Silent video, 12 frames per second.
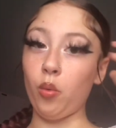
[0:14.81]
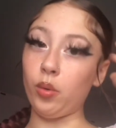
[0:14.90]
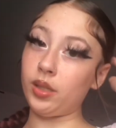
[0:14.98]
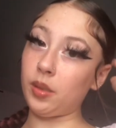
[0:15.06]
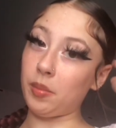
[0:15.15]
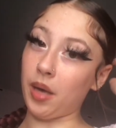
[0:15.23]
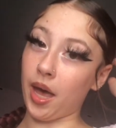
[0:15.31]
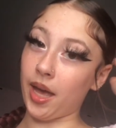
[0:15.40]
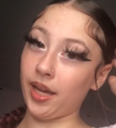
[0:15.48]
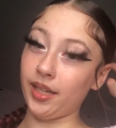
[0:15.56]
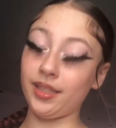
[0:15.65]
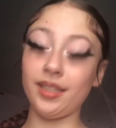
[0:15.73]
What's up
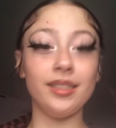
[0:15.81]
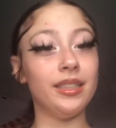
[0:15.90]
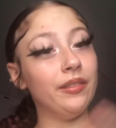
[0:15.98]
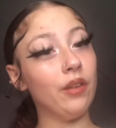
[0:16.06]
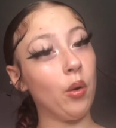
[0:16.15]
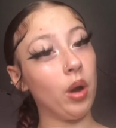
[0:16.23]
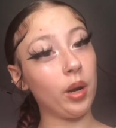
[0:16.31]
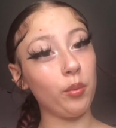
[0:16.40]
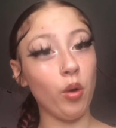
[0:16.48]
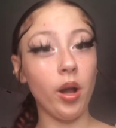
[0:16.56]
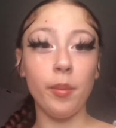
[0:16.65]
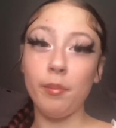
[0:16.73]
guys, it's Eva.
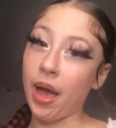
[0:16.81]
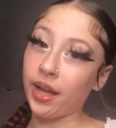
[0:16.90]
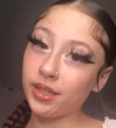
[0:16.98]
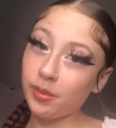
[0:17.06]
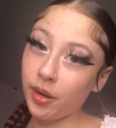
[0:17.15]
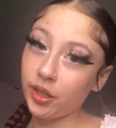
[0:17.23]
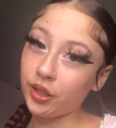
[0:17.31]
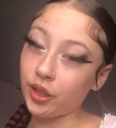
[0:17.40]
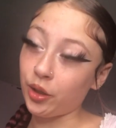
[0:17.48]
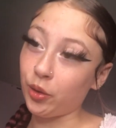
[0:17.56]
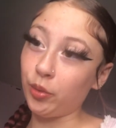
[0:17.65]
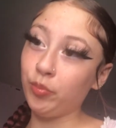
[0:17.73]
Welcome back to my
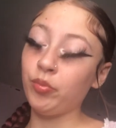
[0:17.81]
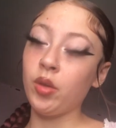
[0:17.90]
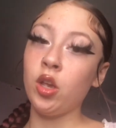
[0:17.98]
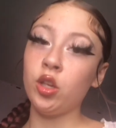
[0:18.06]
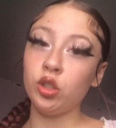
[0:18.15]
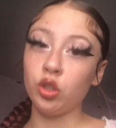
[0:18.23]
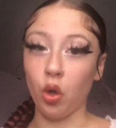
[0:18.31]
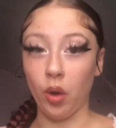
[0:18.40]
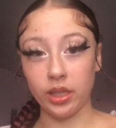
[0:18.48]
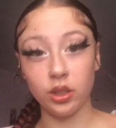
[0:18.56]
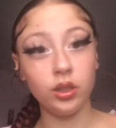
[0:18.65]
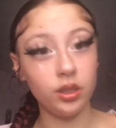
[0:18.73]
channel. So
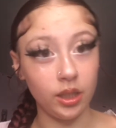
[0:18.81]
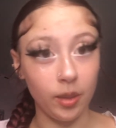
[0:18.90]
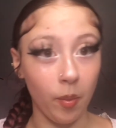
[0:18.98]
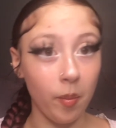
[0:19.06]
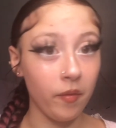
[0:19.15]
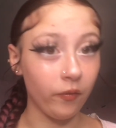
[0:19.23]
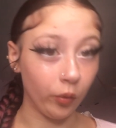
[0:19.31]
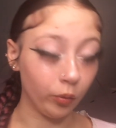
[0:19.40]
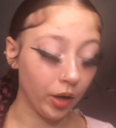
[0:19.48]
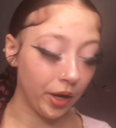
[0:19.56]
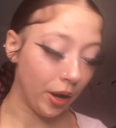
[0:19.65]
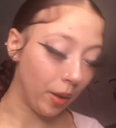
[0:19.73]
as you can see, I'm on my phone
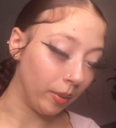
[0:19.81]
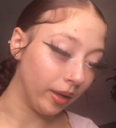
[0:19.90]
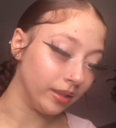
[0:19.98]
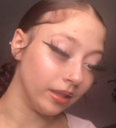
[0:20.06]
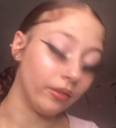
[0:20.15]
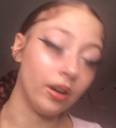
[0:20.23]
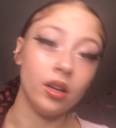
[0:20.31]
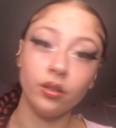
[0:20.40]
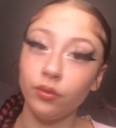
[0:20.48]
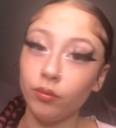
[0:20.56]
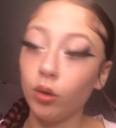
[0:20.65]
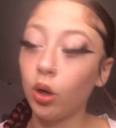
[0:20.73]
right now because I forgot to
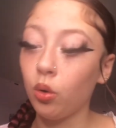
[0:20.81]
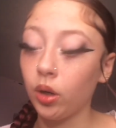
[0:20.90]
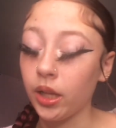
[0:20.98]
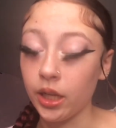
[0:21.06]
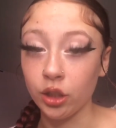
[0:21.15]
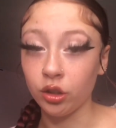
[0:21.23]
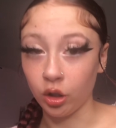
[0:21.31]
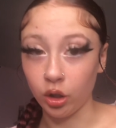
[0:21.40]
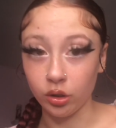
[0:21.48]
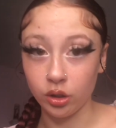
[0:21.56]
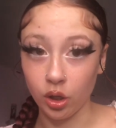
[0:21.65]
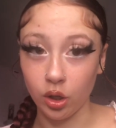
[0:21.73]
record an intro,
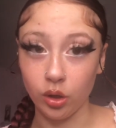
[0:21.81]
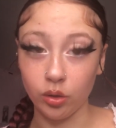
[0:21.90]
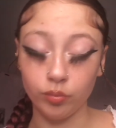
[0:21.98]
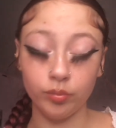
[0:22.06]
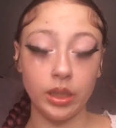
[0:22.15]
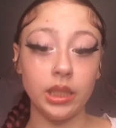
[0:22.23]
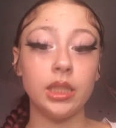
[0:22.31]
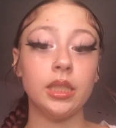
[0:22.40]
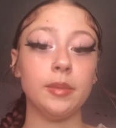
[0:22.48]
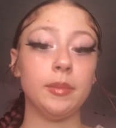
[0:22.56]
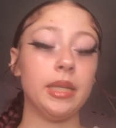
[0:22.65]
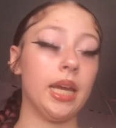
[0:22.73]
so this is
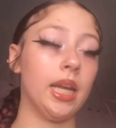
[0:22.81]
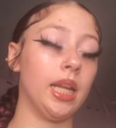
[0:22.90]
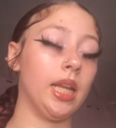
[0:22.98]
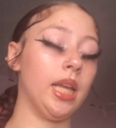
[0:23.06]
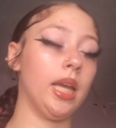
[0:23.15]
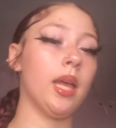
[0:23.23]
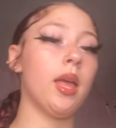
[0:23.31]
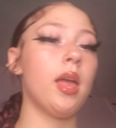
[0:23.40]
me editing.